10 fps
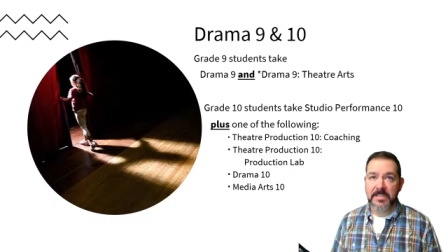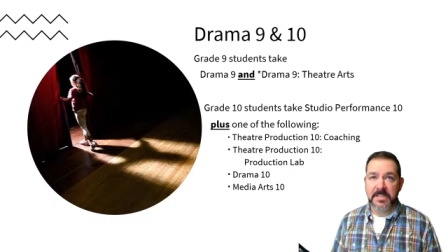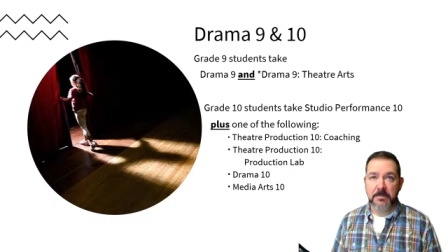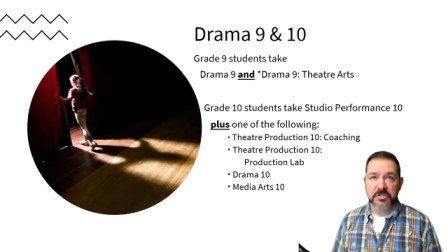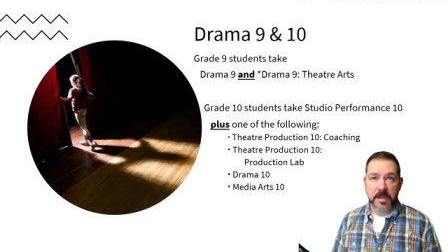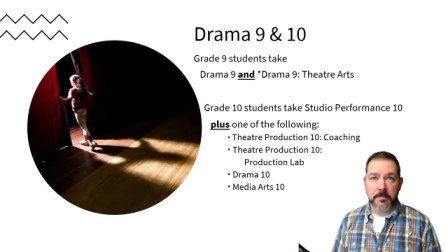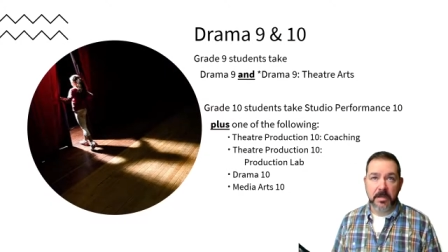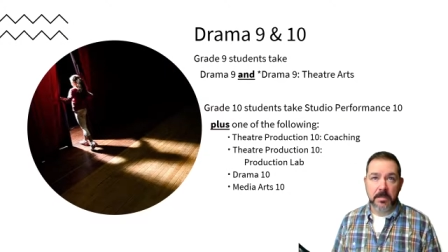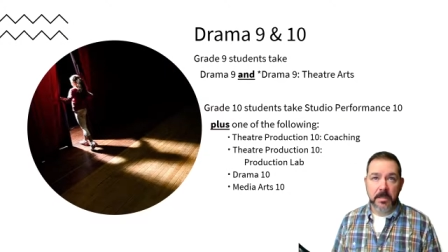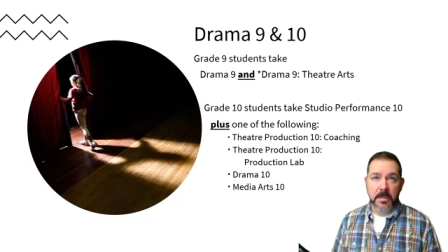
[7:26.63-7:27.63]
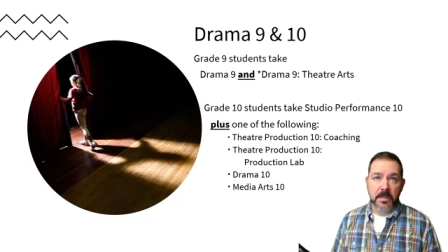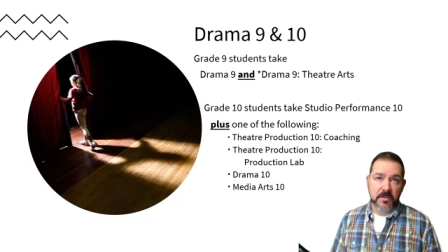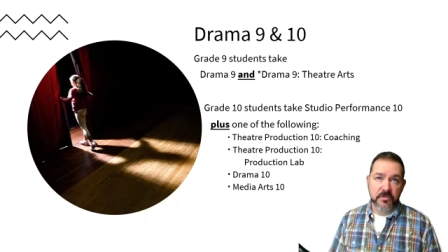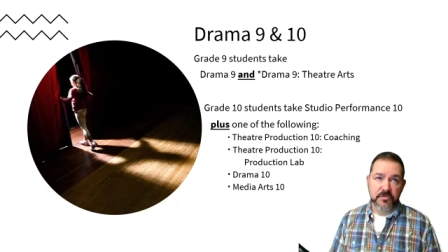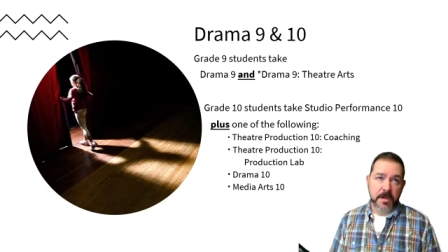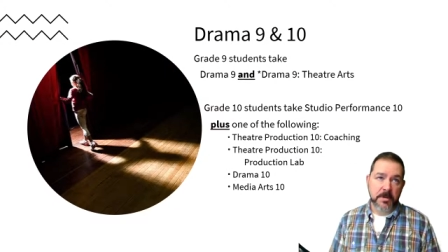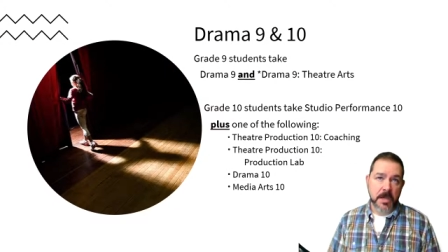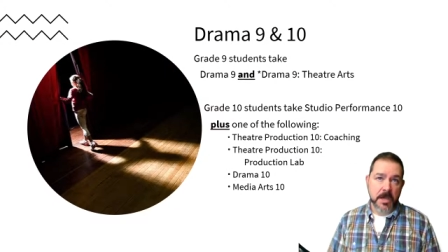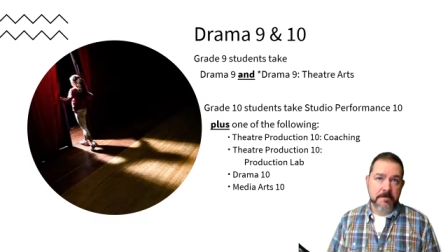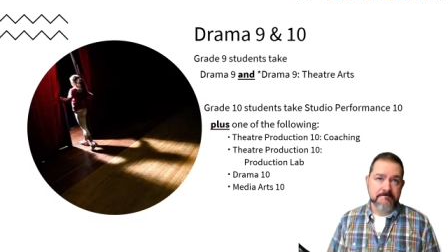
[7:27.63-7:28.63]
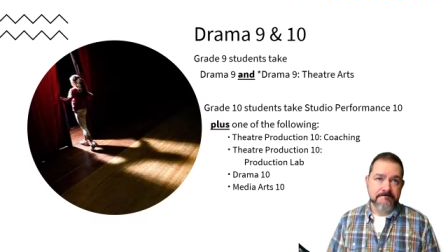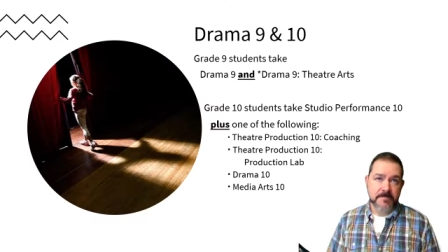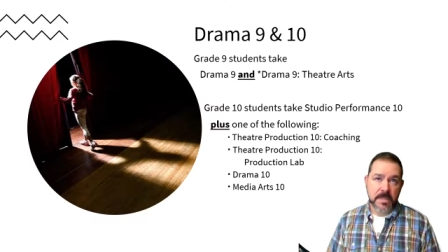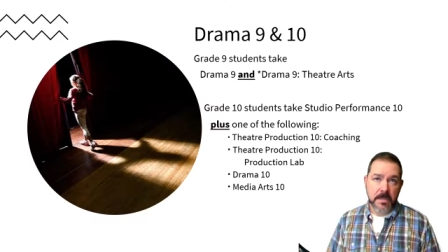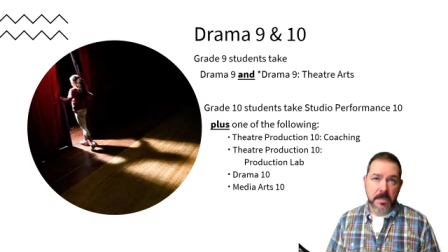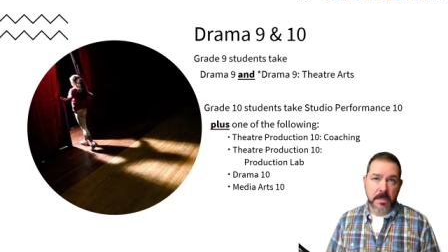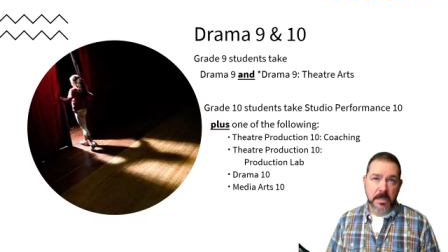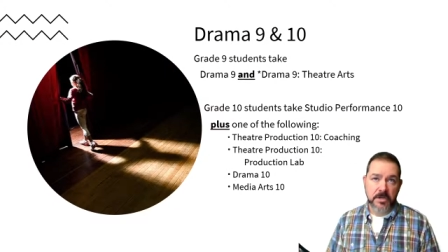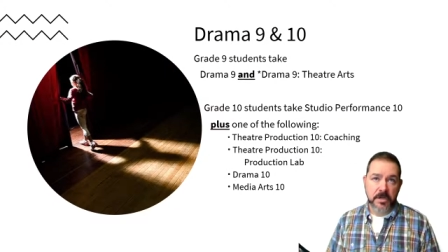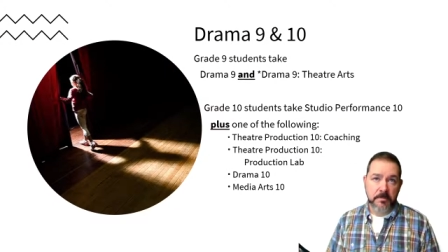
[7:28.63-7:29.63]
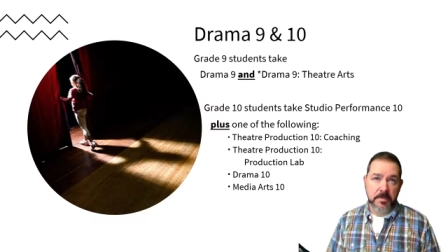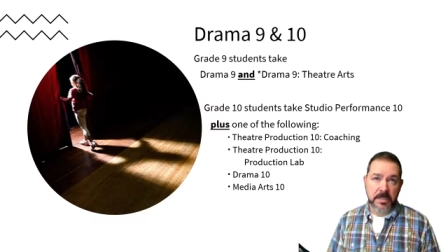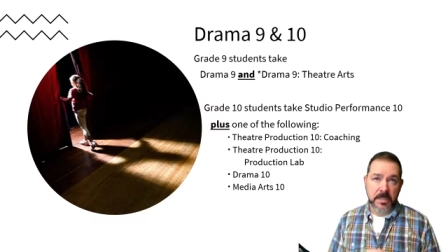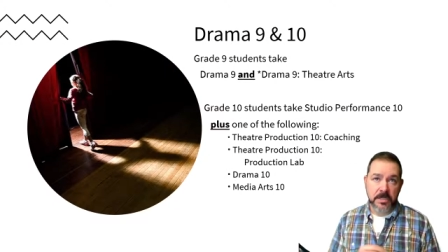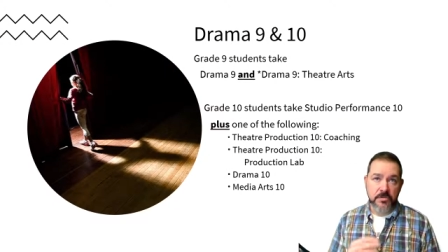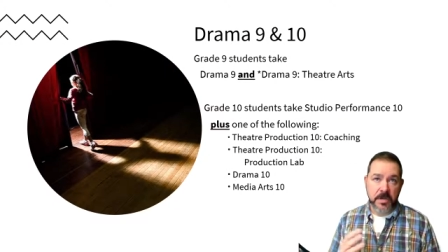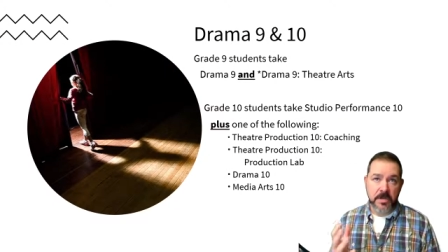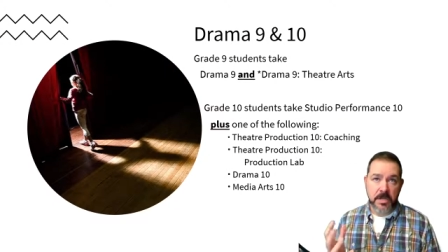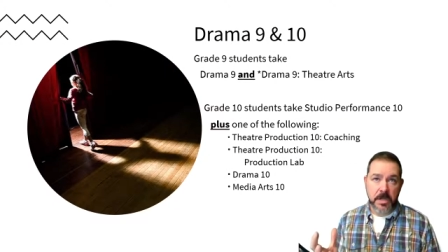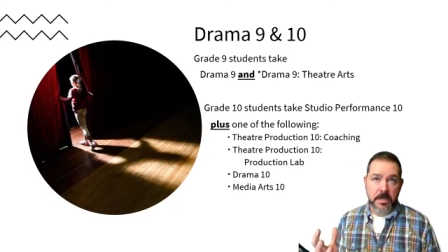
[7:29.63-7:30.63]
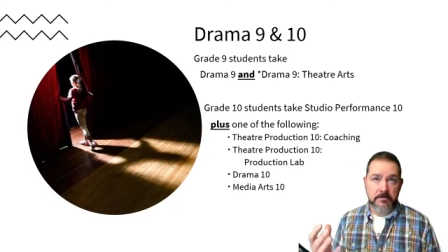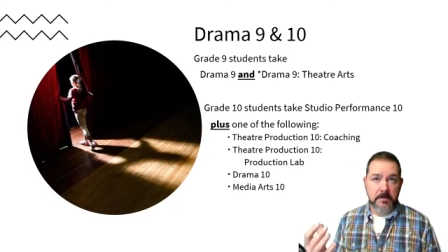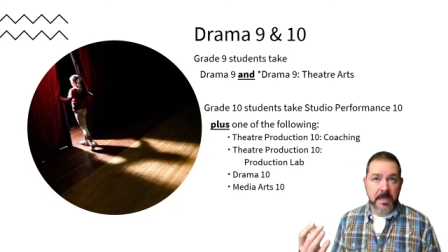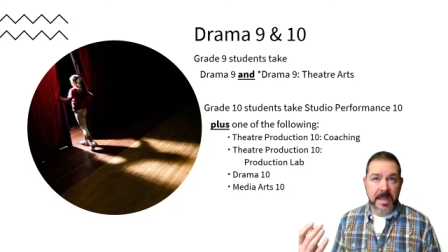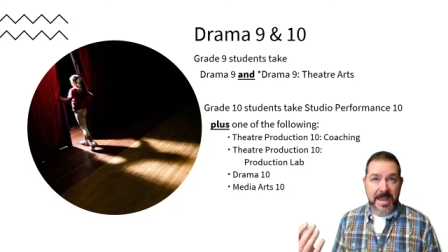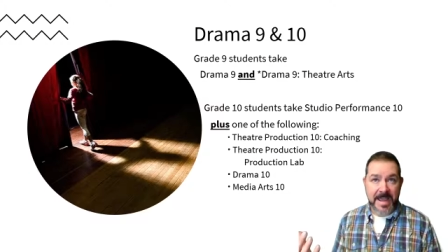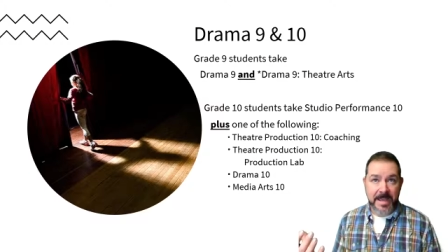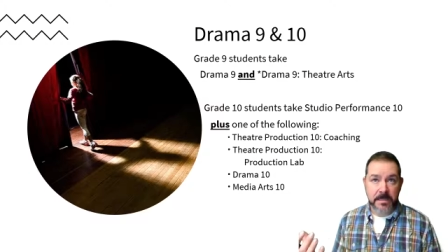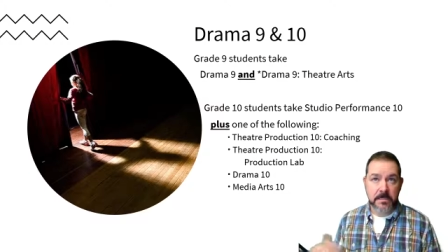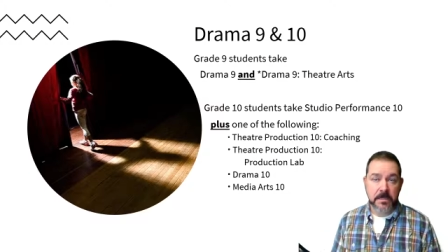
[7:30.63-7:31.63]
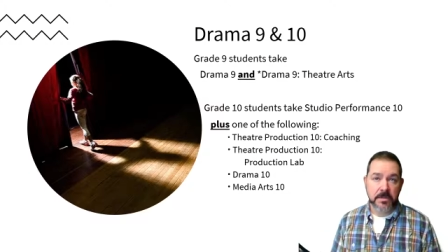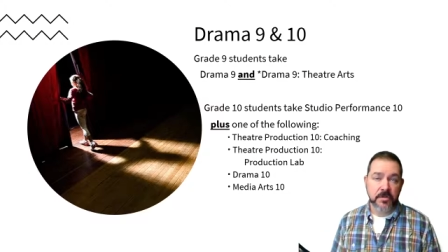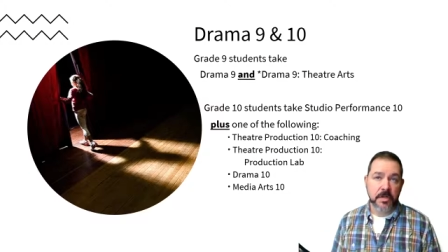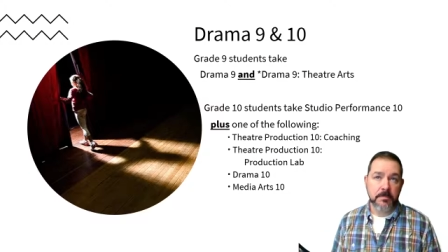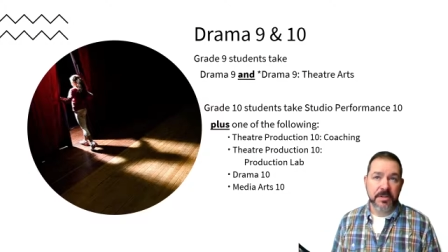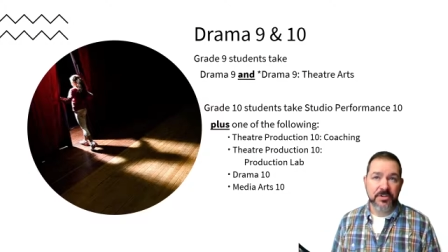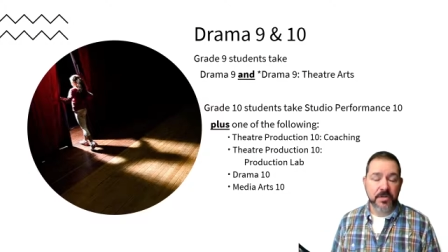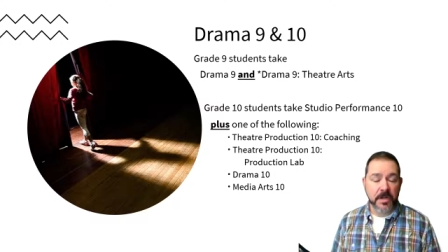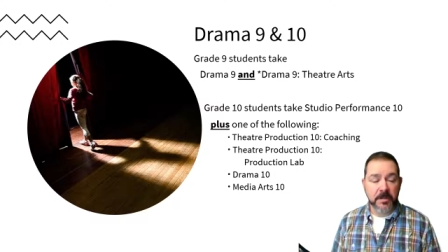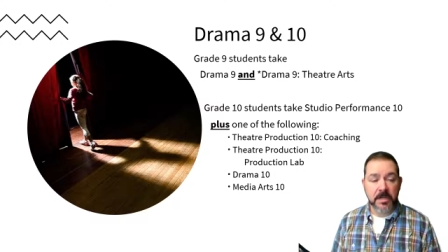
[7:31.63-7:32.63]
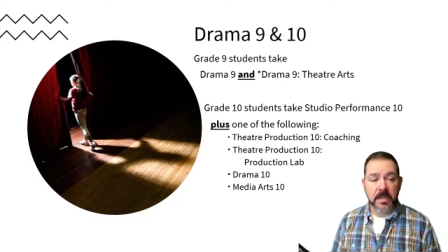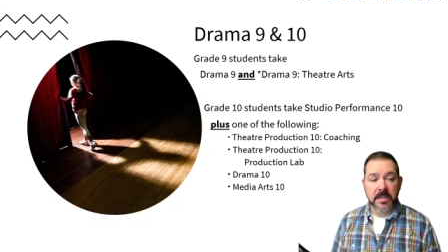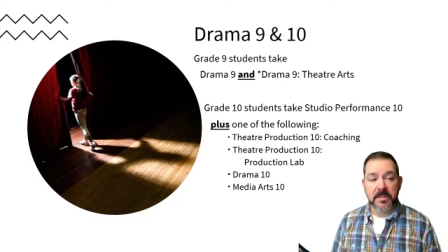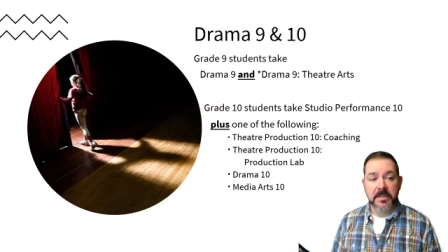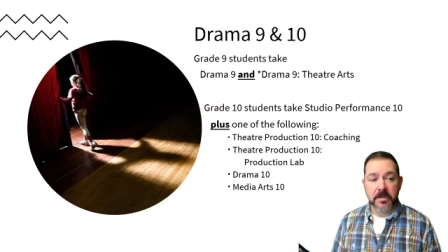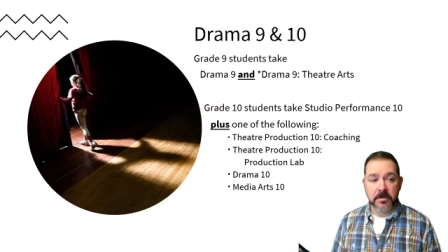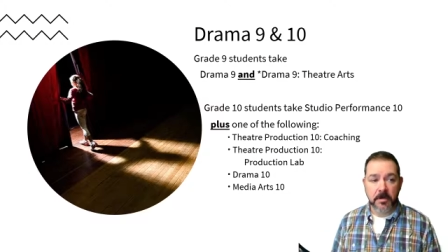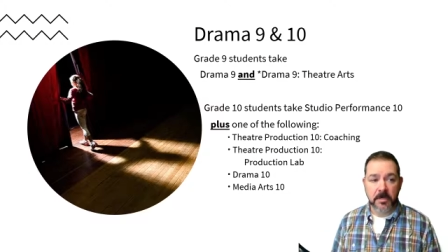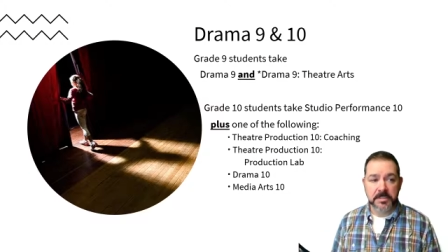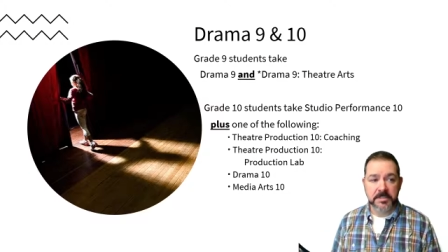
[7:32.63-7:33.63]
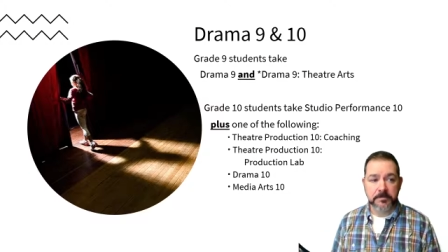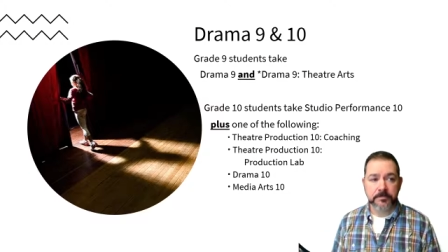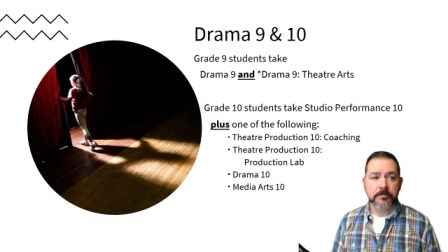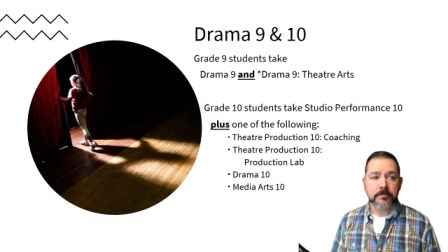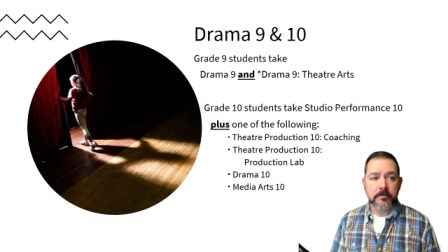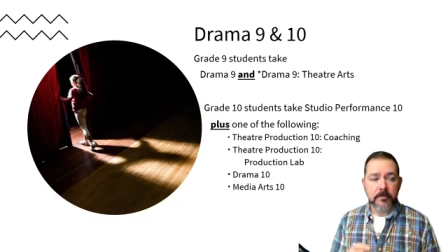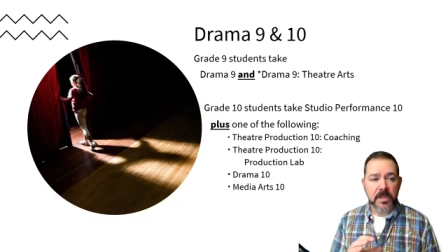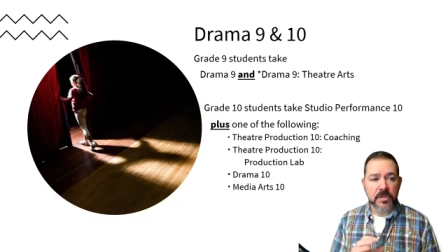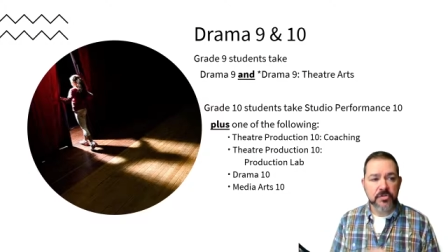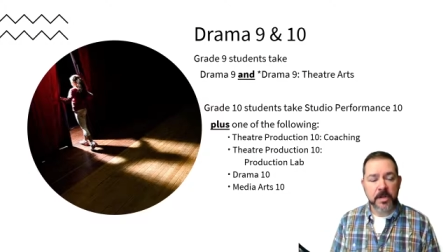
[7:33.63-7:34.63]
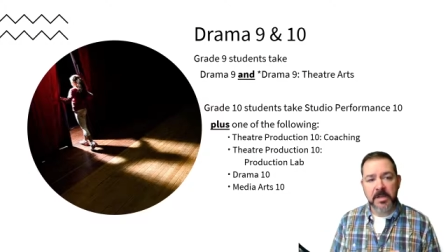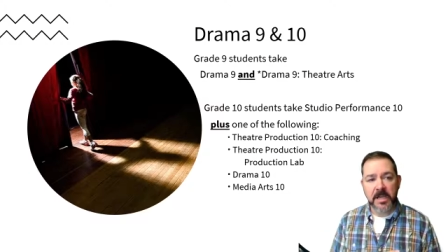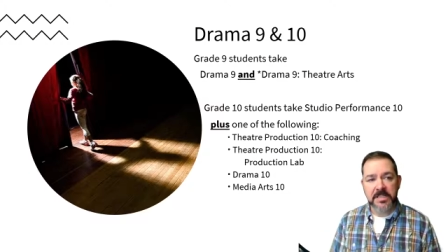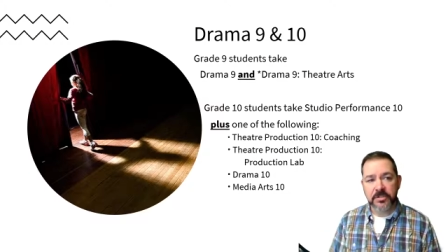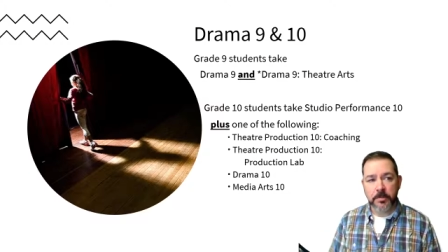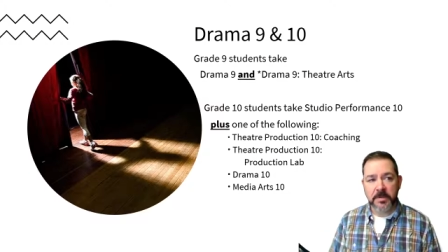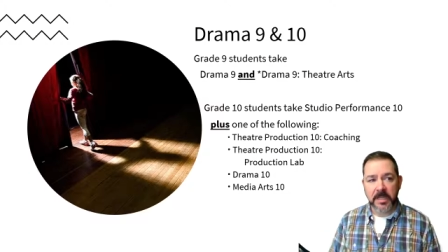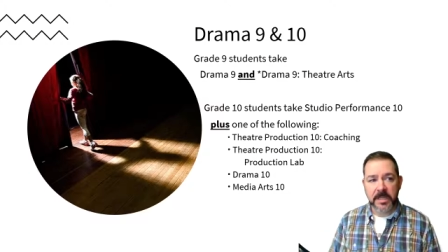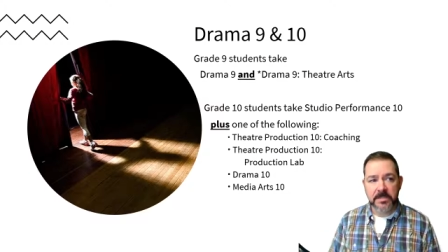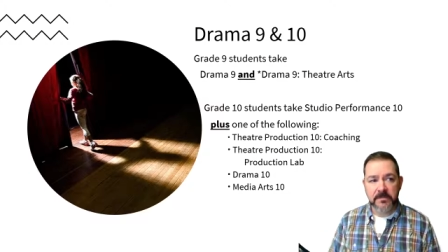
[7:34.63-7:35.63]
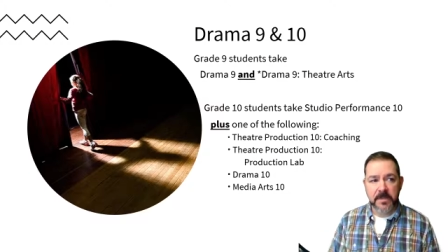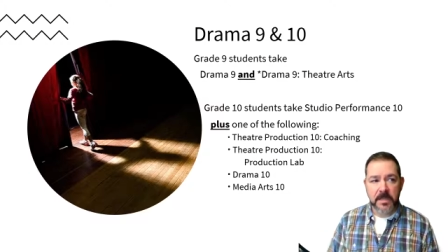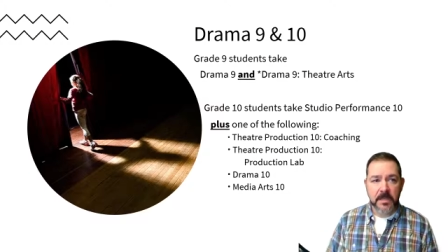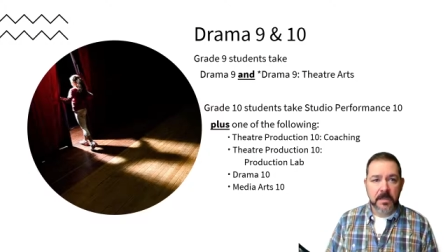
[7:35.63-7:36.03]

Same as Drama. For Drama 9, uh, you're going to be in Drama 9 and you're going to be in Drama 9 Theatre Arts. Drama 9 is an open elective.